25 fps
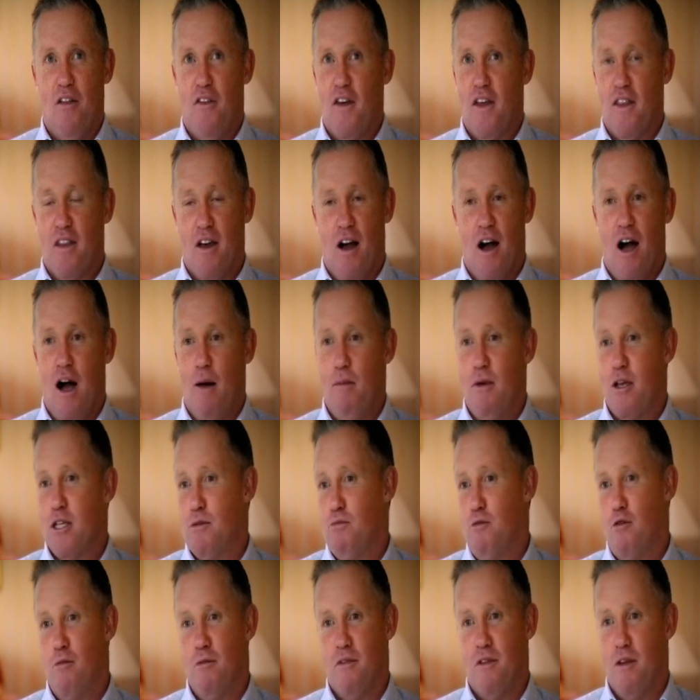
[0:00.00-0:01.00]
think the happiest
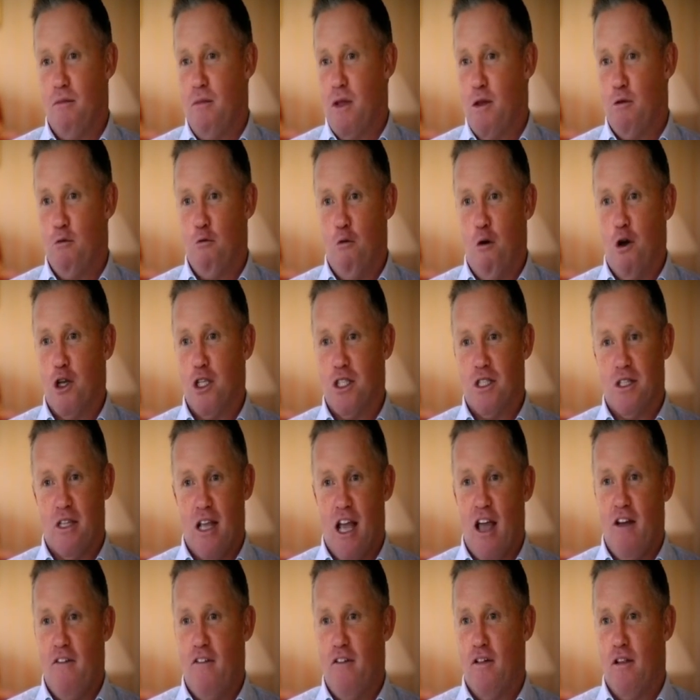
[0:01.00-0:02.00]
moment to me was
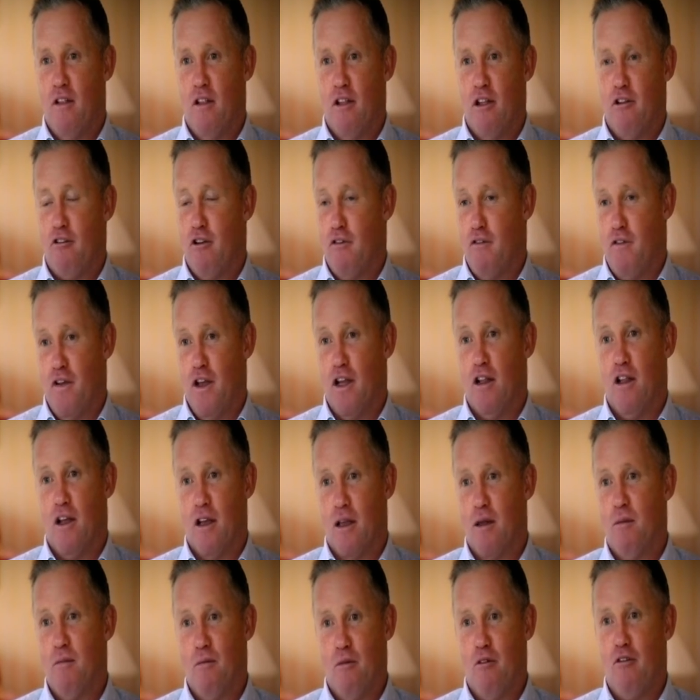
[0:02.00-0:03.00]
definitely
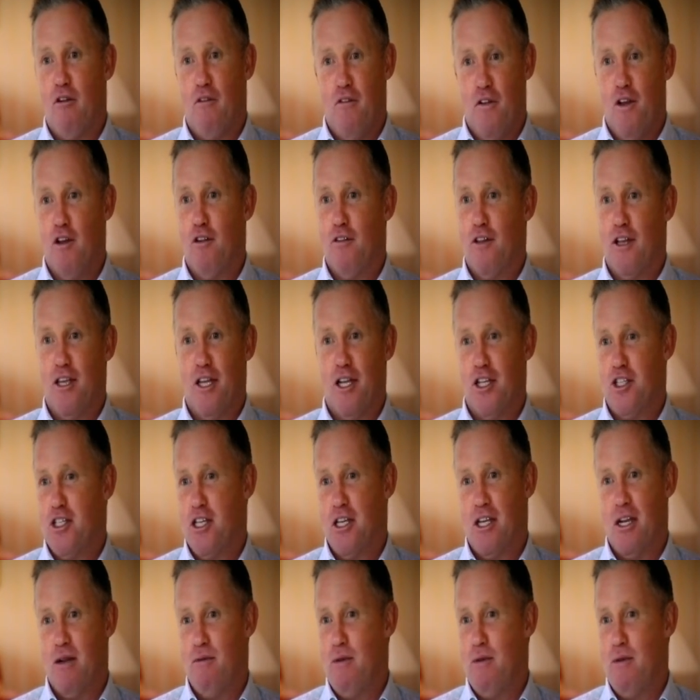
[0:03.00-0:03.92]
revealing revealing that you're a secret